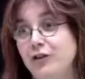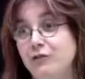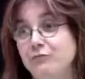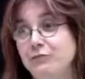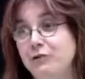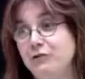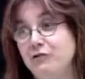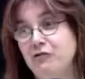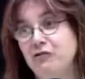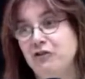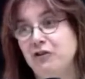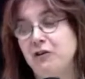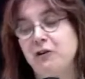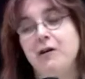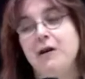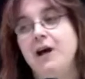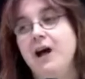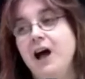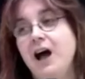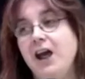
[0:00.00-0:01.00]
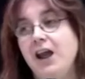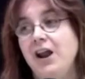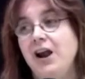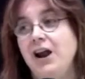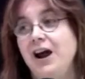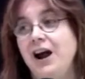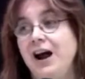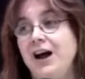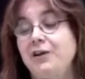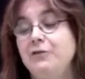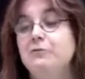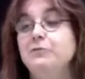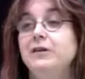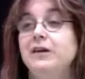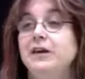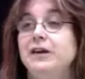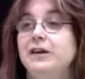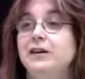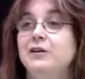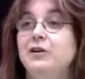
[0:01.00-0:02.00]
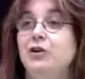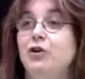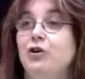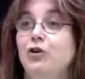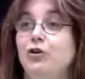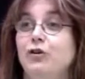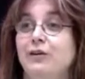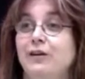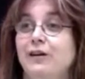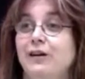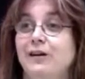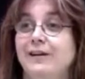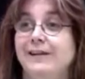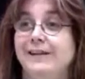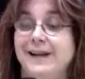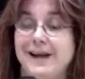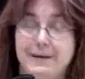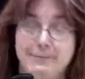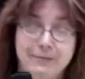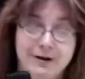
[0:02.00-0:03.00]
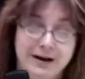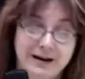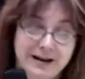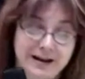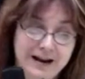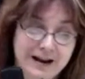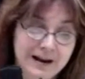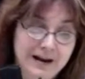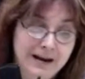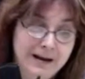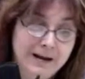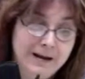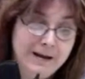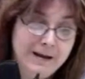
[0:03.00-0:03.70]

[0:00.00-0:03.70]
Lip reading: on mirrors. And I don't get into all of that, but I think